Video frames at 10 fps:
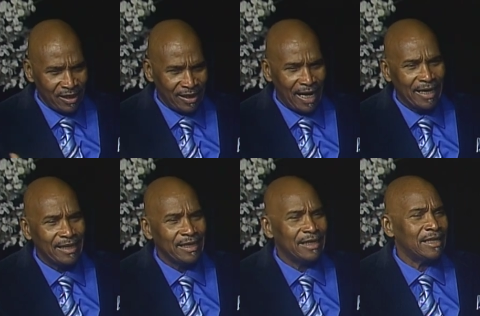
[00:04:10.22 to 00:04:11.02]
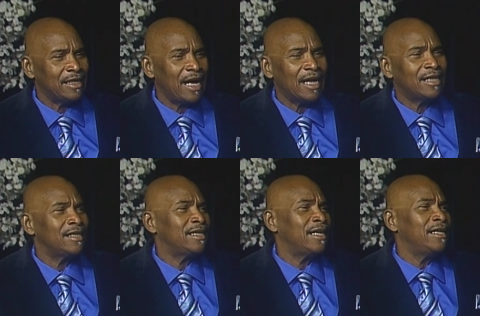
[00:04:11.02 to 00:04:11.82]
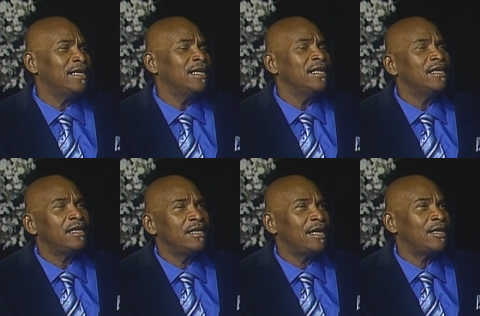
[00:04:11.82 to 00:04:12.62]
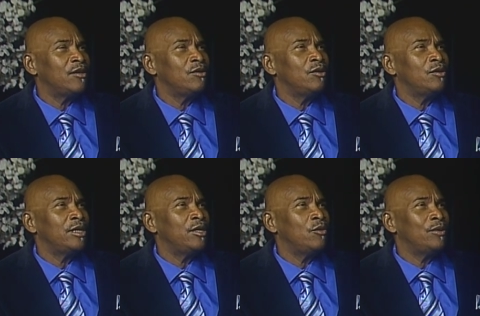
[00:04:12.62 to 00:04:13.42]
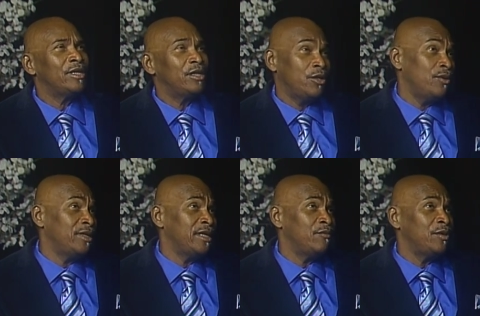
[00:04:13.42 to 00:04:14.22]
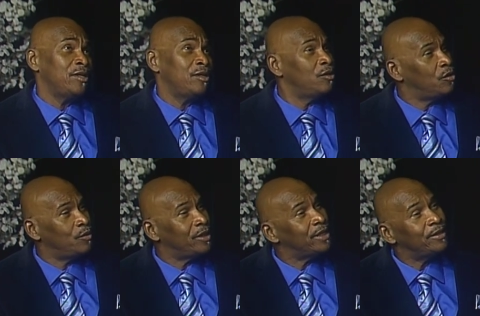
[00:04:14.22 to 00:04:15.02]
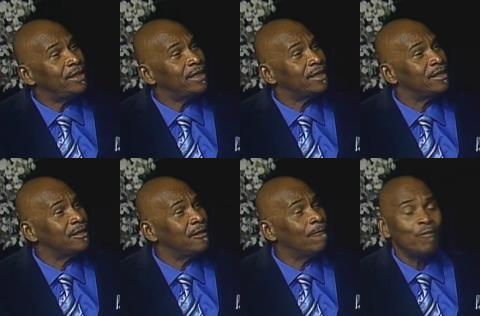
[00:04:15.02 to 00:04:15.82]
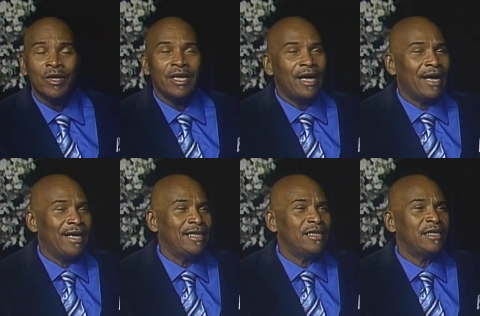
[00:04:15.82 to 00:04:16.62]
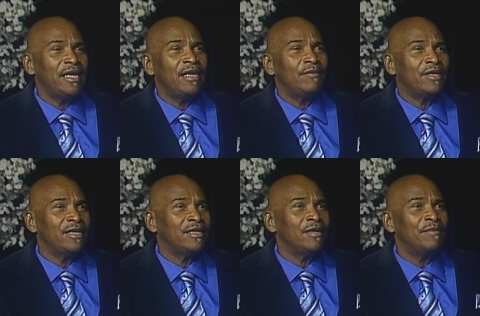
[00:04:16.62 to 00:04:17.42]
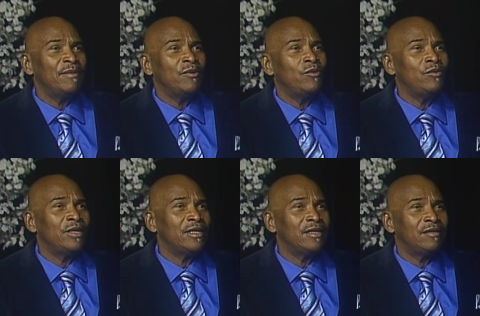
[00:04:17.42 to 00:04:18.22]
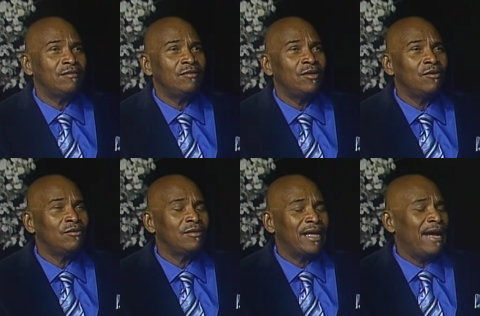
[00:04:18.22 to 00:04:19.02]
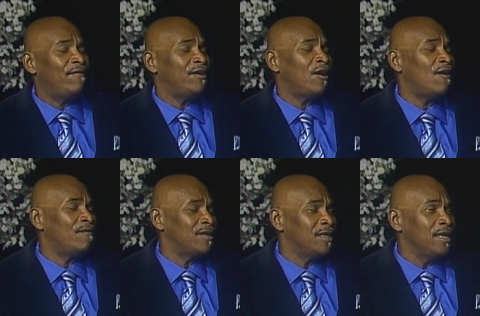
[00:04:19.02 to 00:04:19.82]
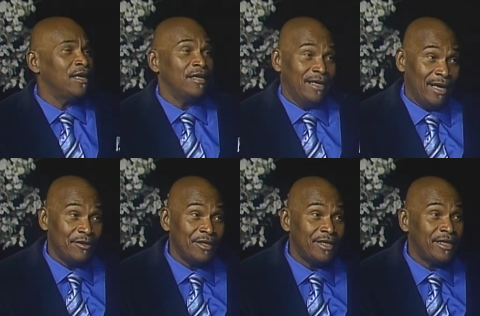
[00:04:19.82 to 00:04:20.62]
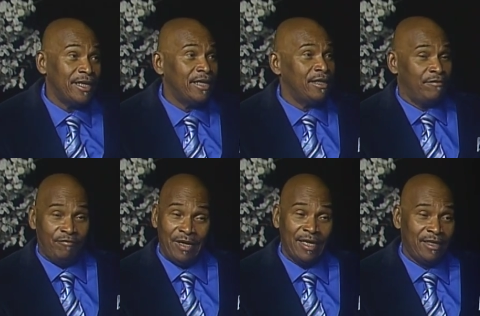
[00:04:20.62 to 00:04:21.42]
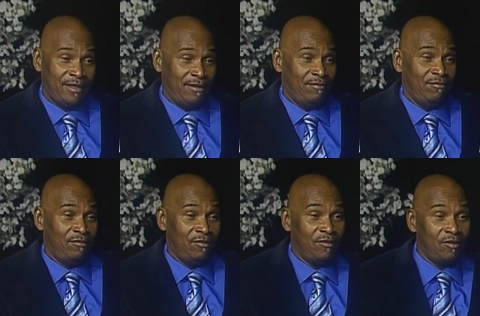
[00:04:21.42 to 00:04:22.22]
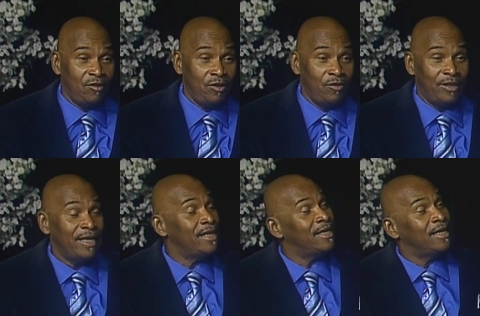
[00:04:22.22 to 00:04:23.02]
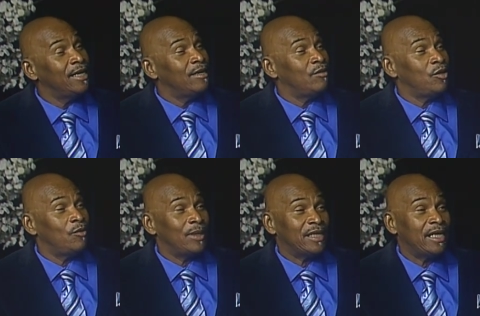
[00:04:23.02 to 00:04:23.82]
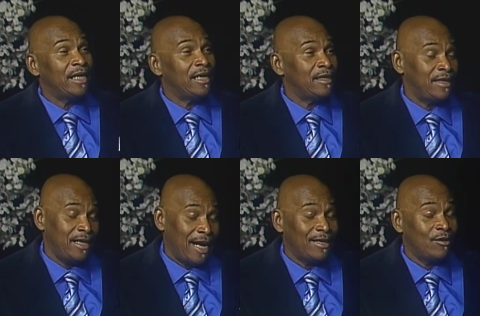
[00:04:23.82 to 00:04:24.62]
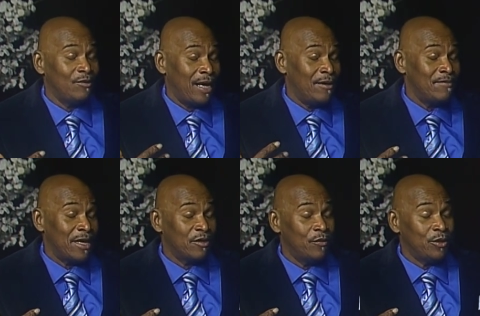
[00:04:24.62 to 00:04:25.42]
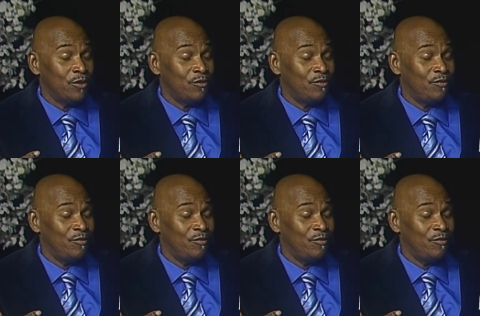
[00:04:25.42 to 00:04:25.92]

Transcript: scientists and the doctors say and that they know, they know what they're doing, then we, you know, we're still here. You know, I hate to say it, but there's some people who just, you know, laugh it off, and now they're sick or not you know, dead. You know, by saying I said I don't. I'm not the original